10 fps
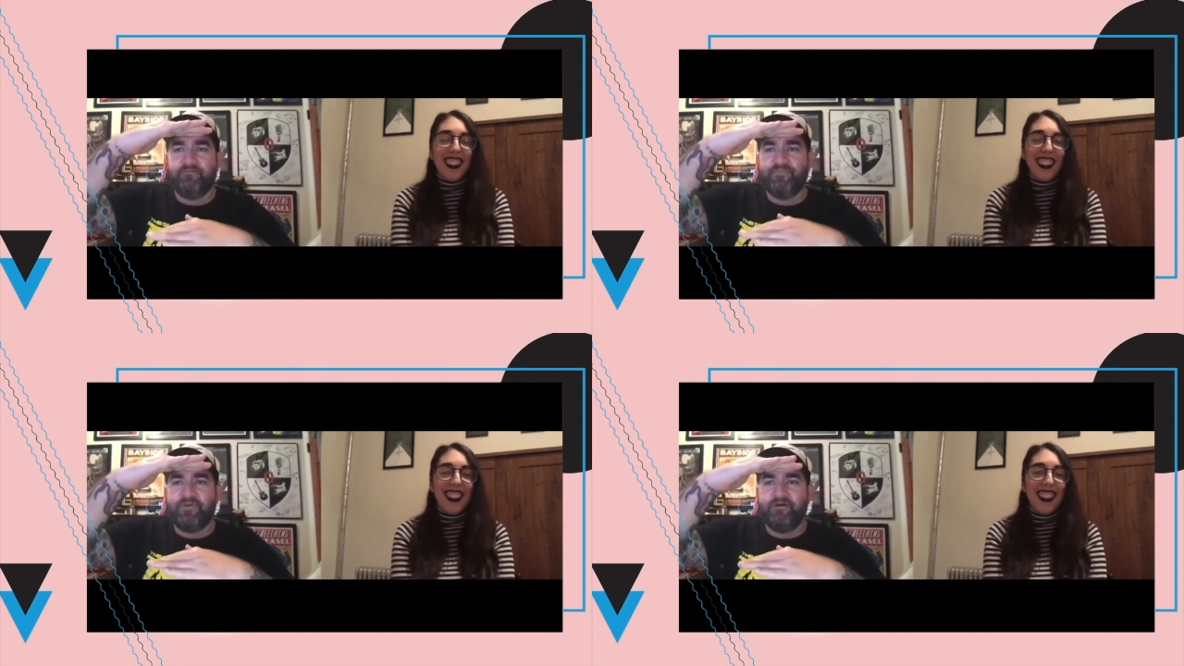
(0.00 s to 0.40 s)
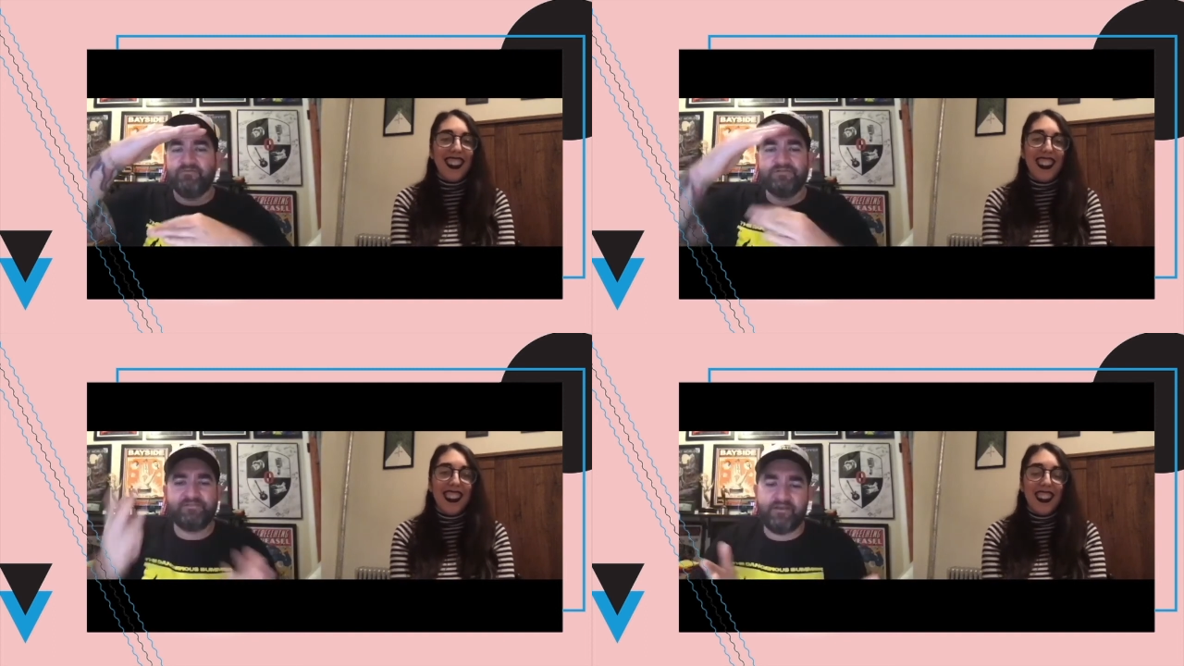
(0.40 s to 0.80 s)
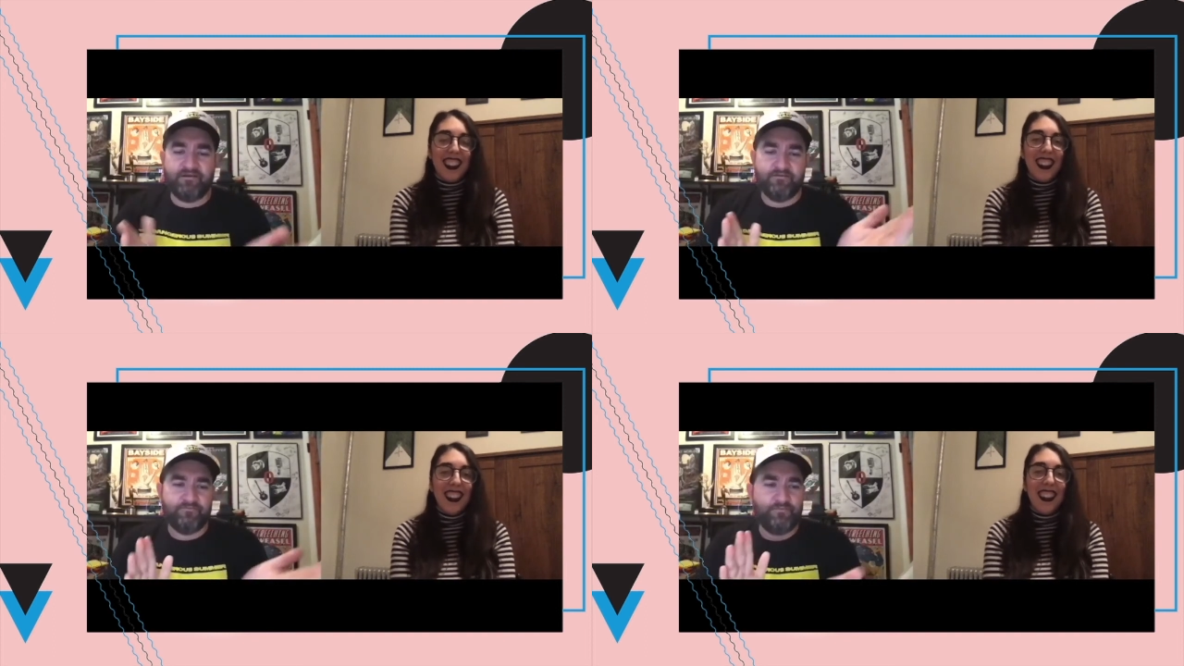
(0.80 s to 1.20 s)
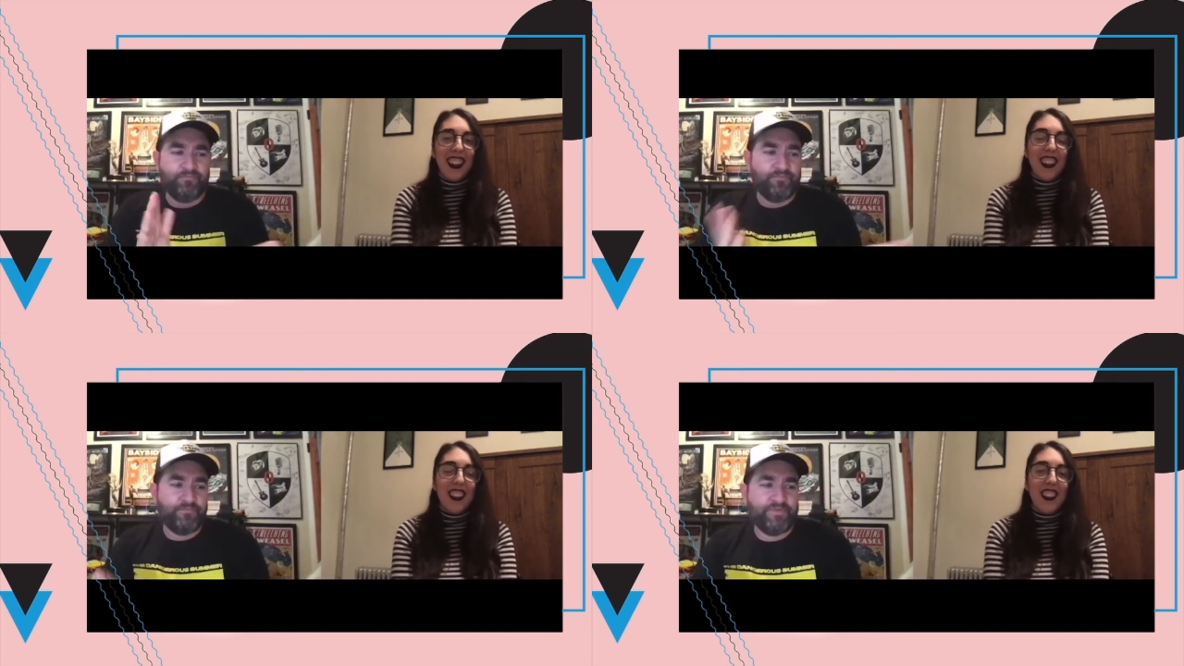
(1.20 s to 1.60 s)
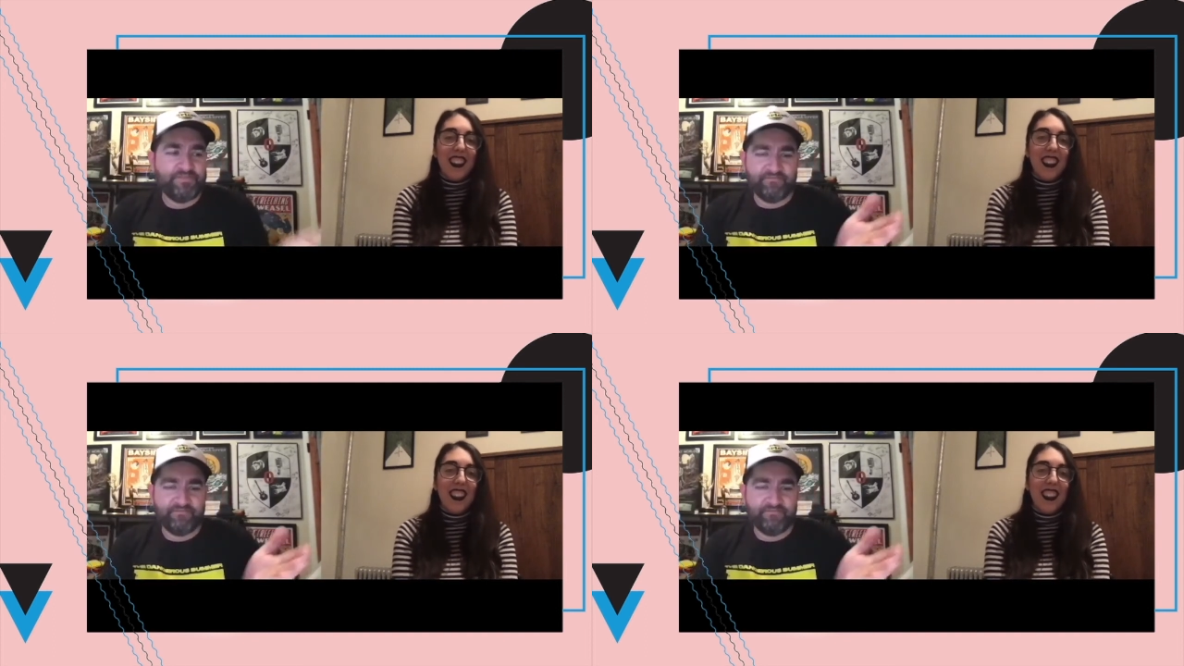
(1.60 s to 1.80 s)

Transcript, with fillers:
Speaker 1: Uh, it was just like a piece of